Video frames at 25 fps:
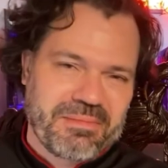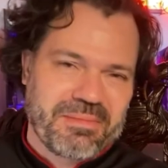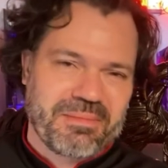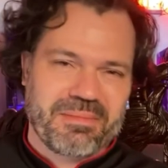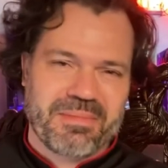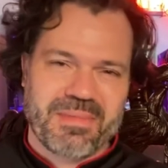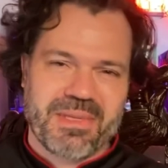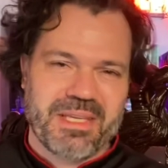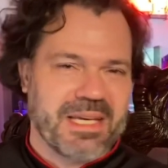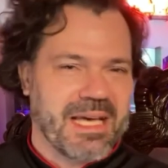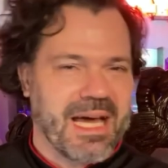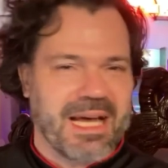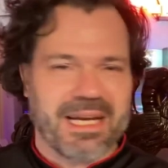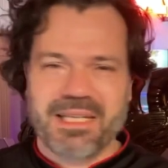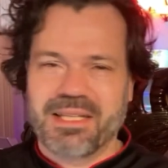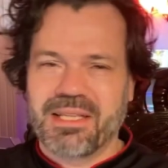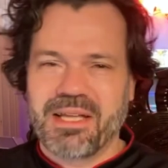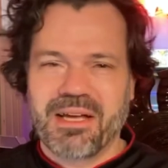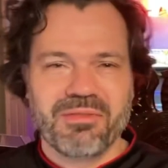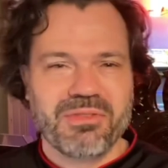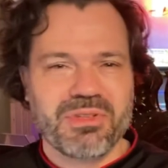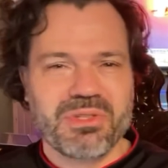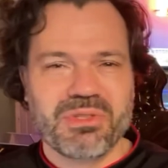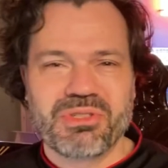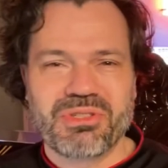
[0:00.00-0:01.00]
You gotta
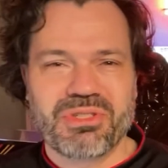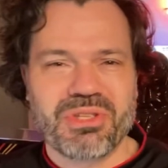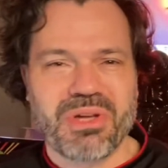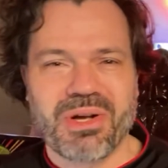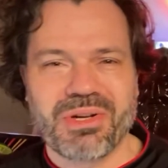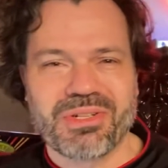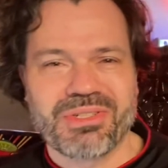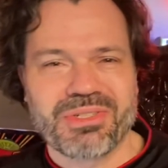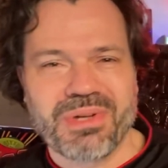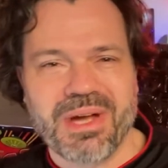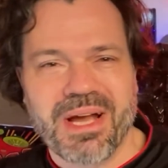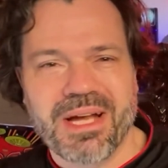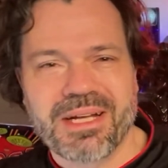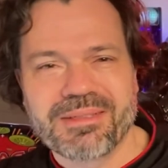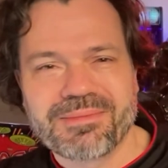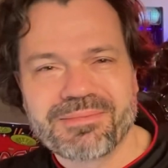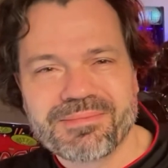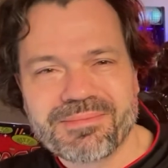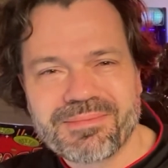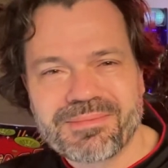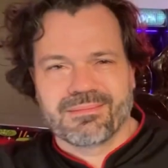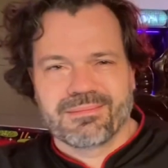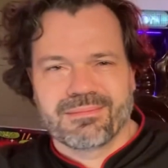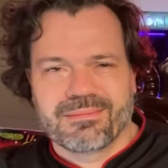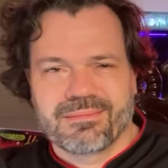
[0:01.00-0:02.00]
love new Star Trek.
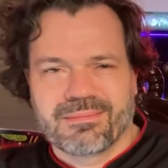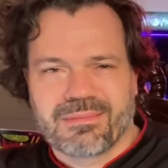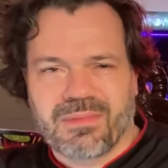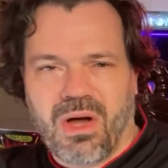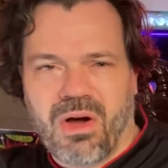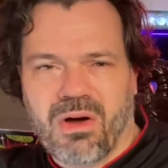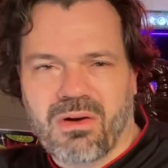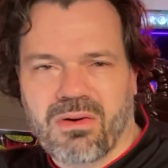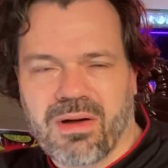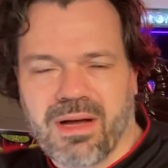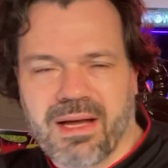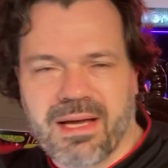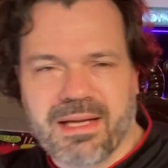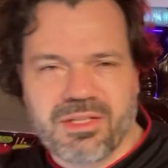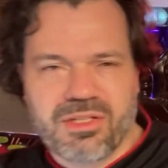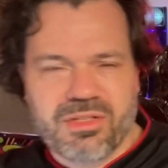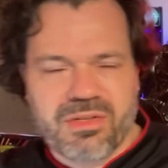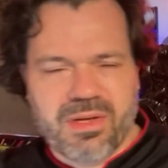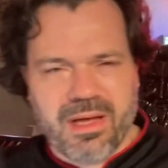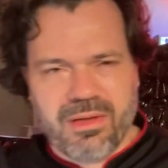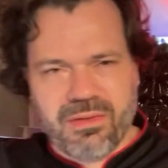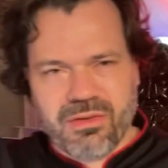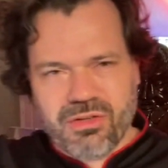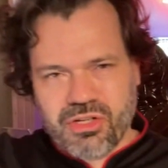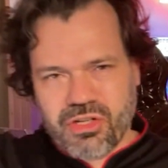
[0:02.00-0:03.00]
All right, so
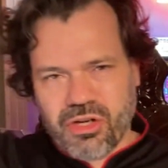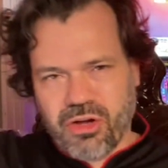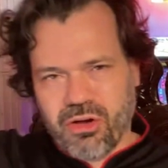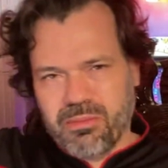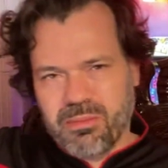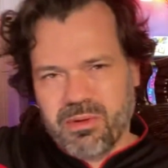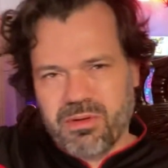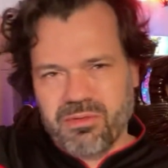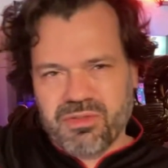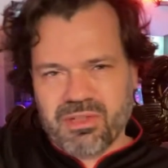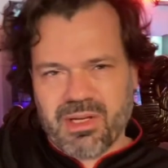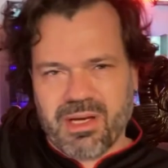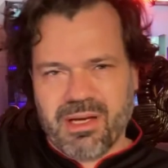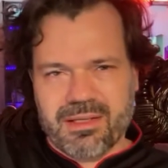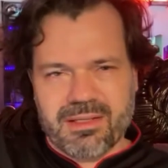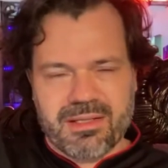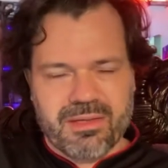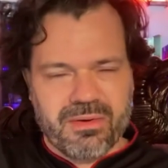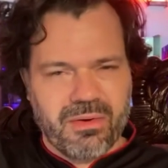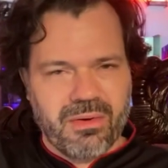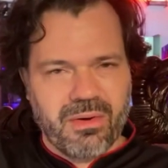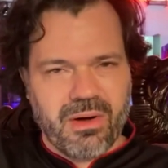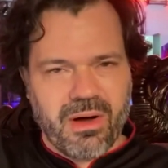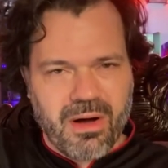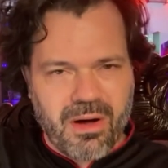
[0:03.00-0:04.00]
now the show moves on
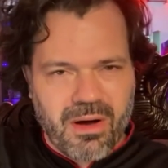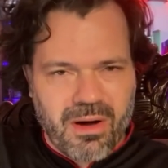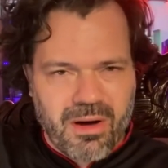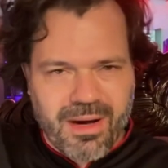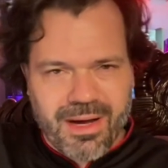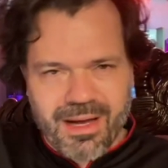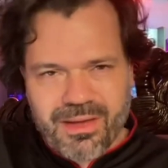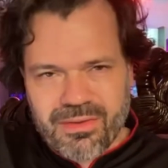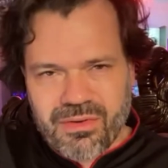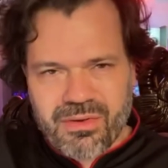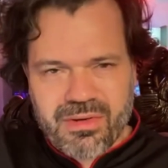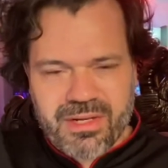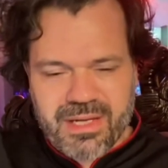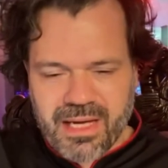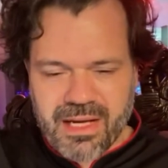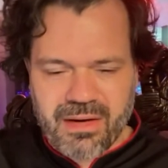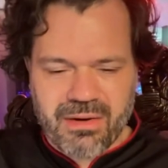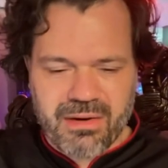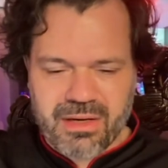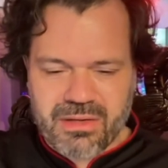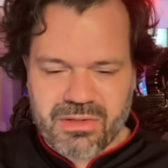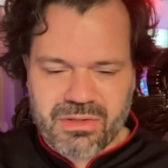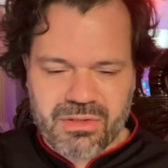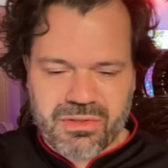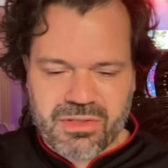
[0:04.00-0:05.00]
to our other
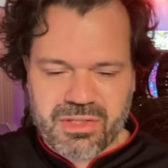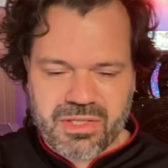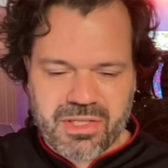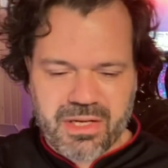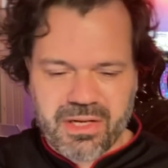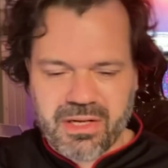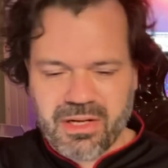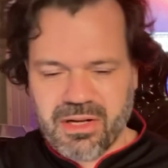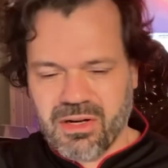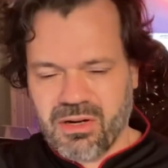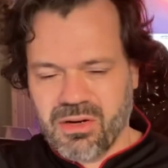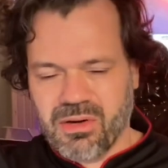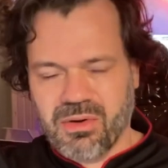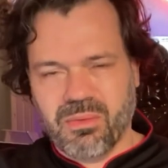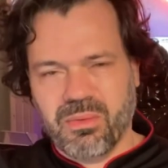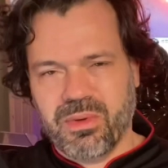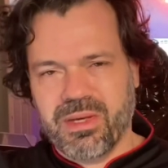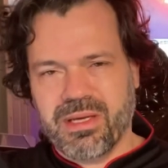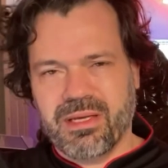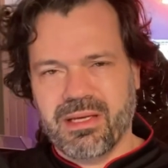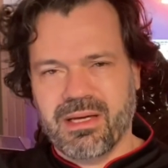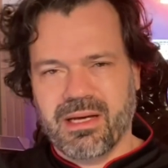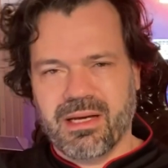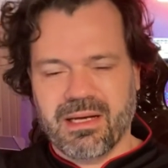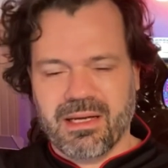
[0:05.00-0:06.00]
characters here.
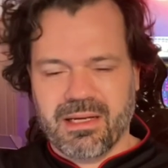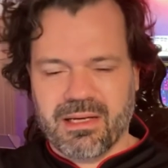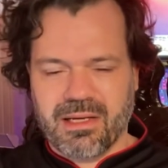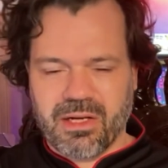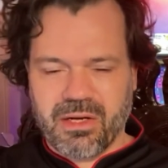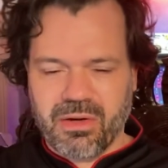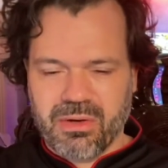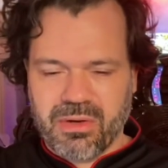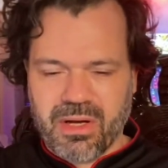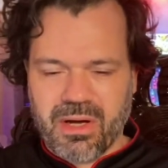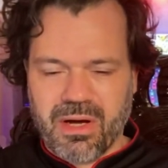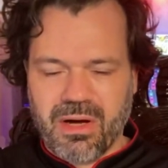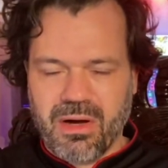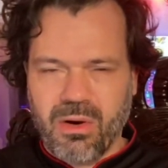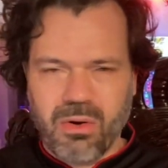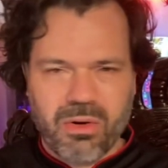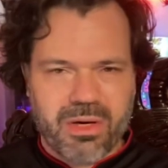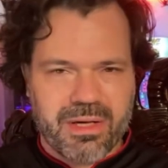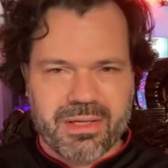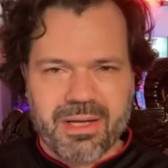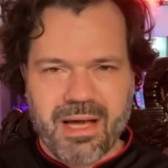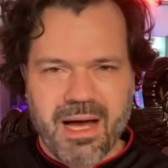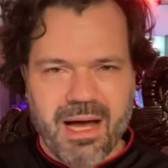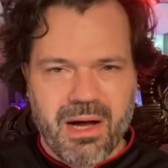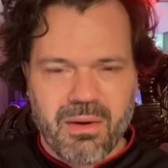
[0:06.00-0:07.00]
We go to
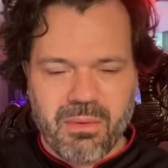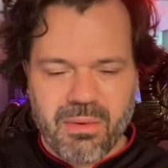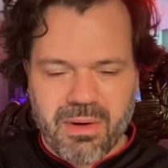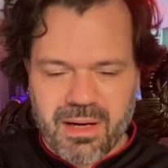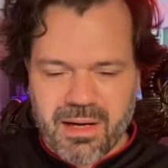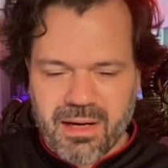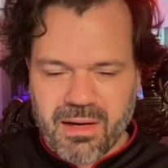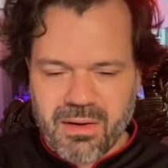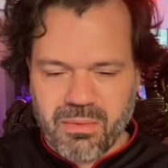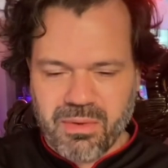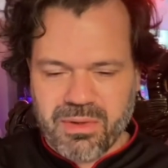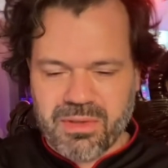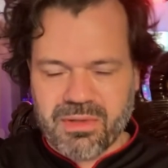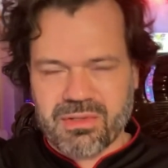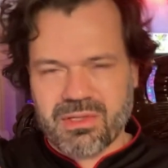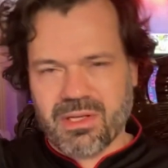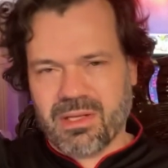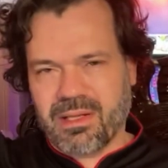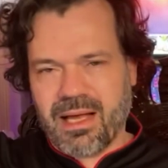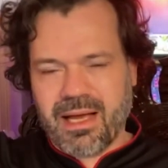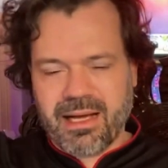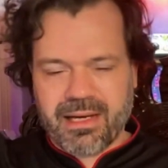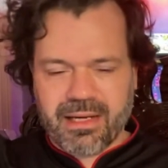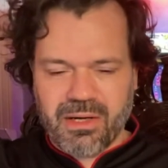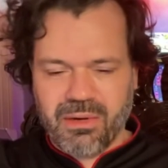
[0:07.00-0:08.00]
Okinawa, where there's a
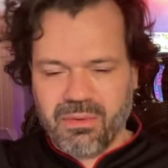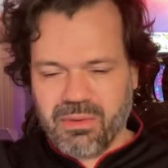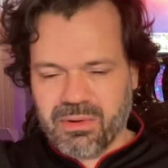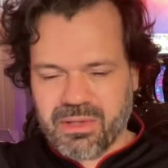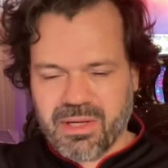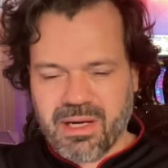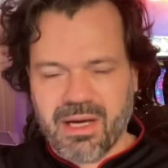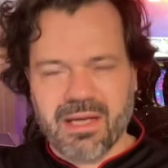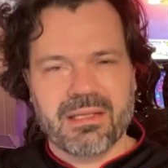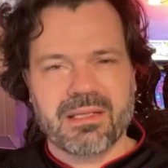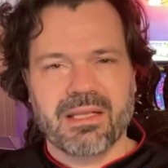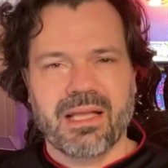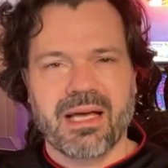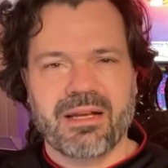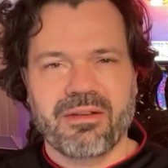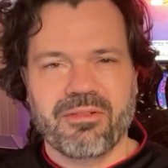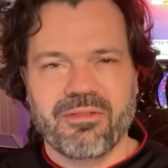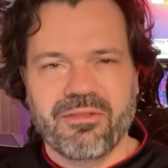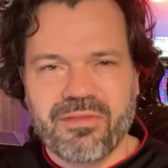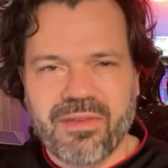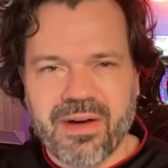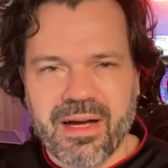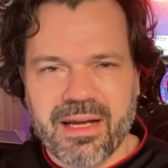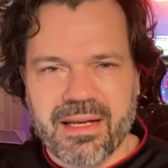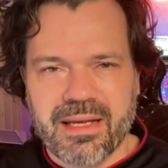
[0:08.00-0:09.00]
lot going on, a lot of
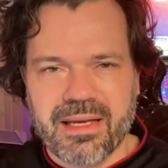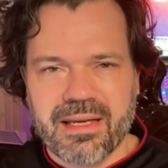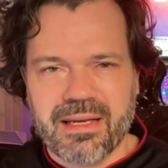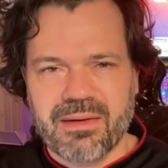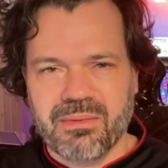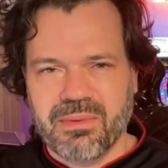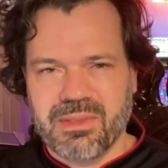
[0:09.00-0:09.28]
fighting.